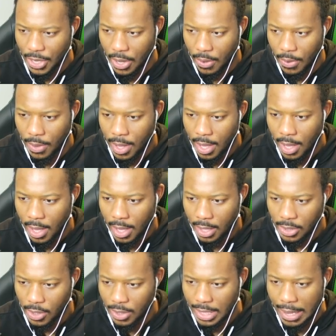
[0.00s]
So,
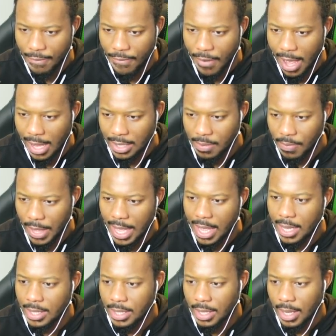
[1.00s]
as long as I can find some
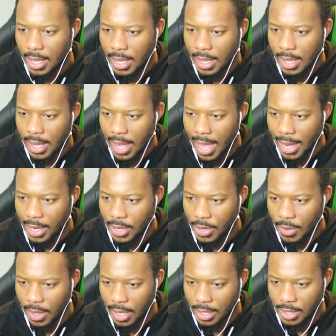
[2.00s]
things, I can
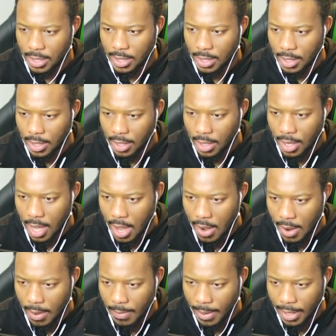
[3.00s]
do this.
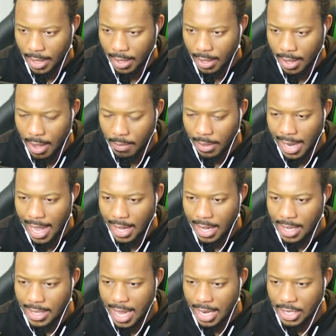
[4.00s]
Alright, buddy. I'm glad
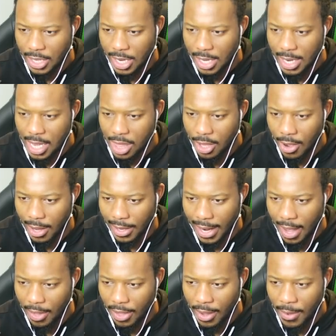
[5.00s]
he's actually de-thawed
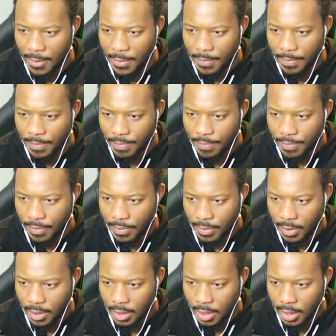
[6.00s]
out, though.
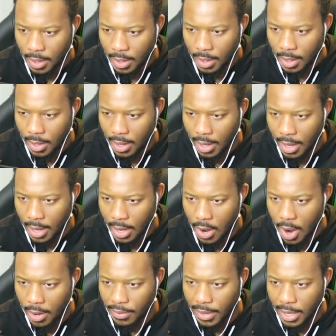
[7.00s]
Alright,
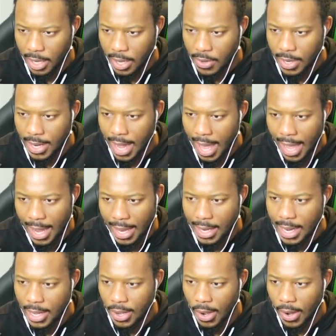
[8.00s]
card reader. You need an
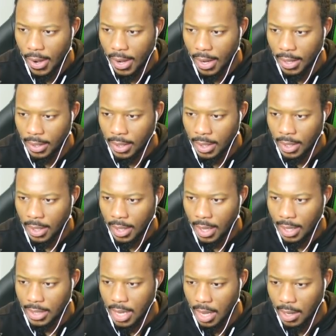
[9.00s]
ID card
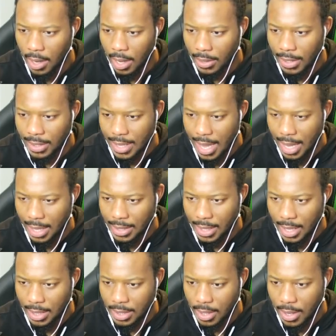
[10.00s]
uh, to unlock this
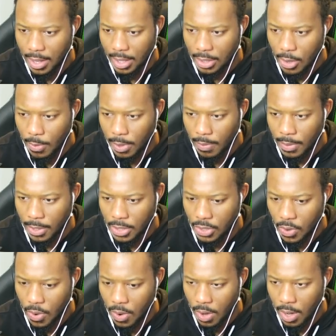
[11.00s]
access. Alright, let's open up this
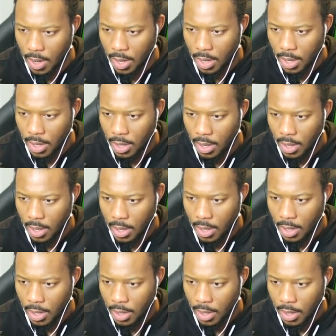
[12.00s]
door.
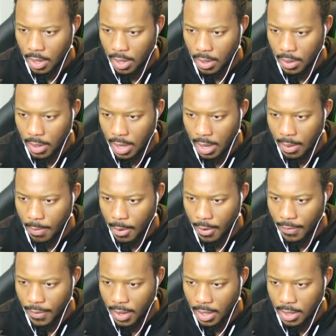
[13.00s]
Okay,
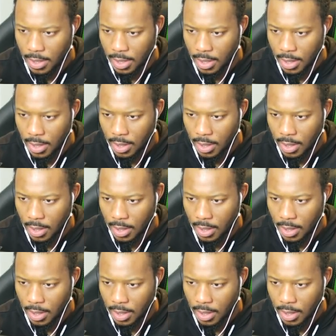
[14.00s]
perfect.